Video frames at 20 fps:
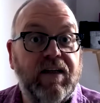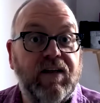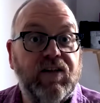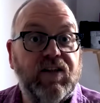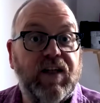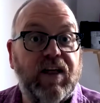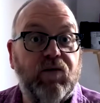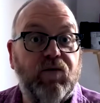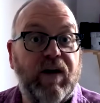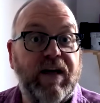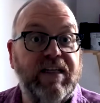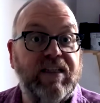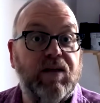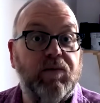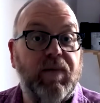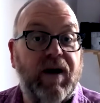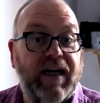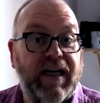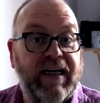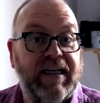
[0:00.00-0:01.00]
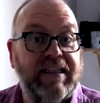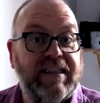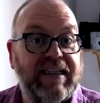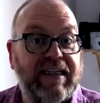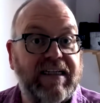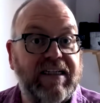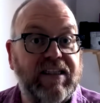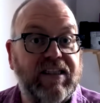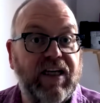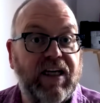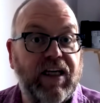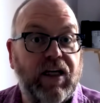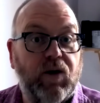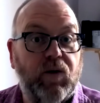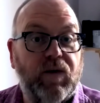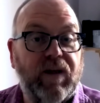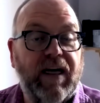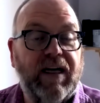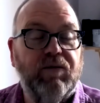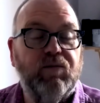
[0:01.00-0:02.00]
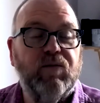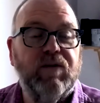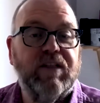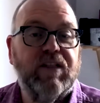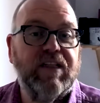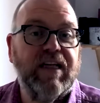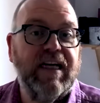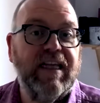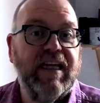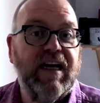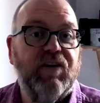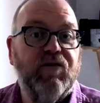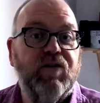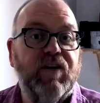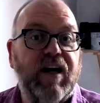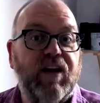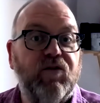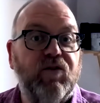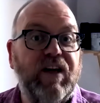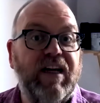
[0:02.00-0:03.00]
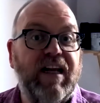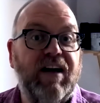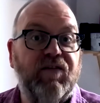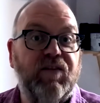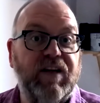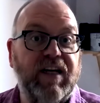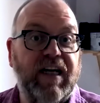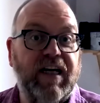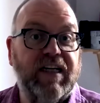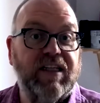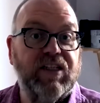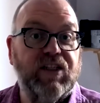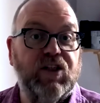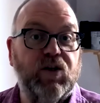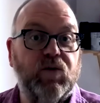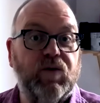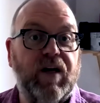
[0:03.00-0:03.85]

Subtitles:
So they raised the money to continue, and they stayed there for another 11 years until